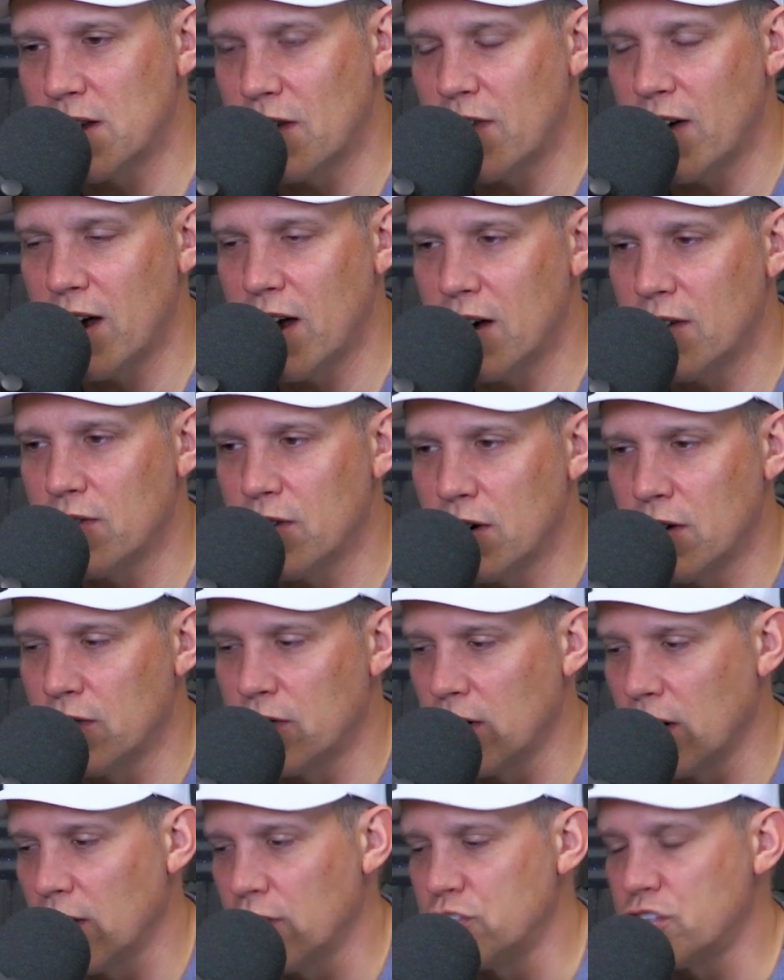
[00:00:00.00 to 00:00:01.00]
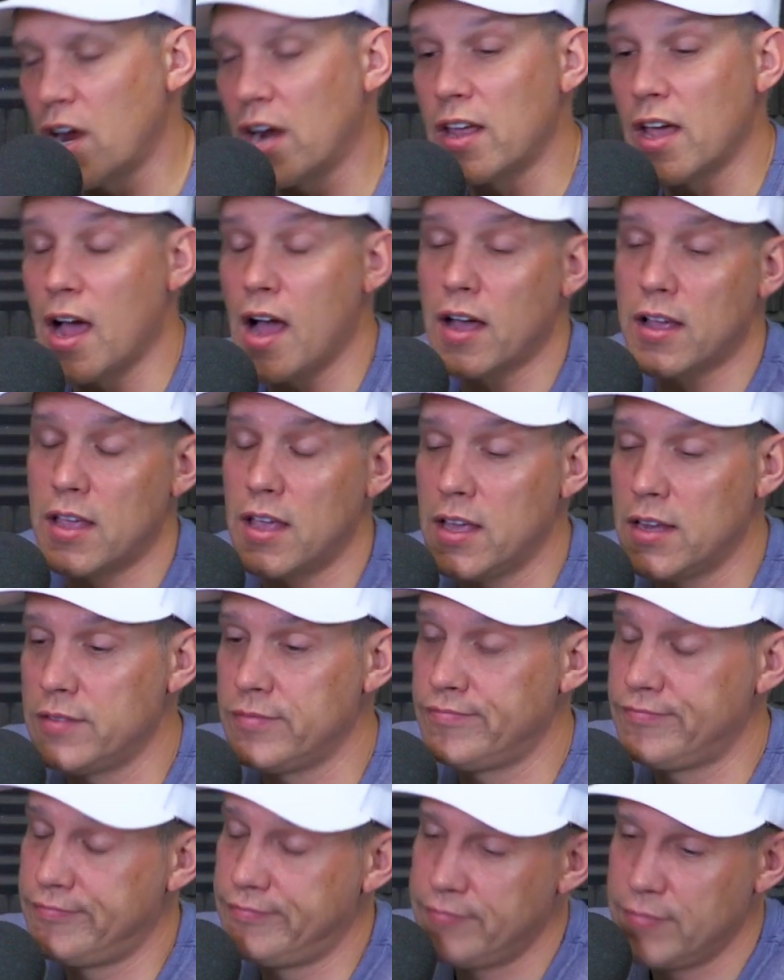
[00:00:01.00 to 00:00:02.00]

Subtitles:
I've had of Johnny Hockey, and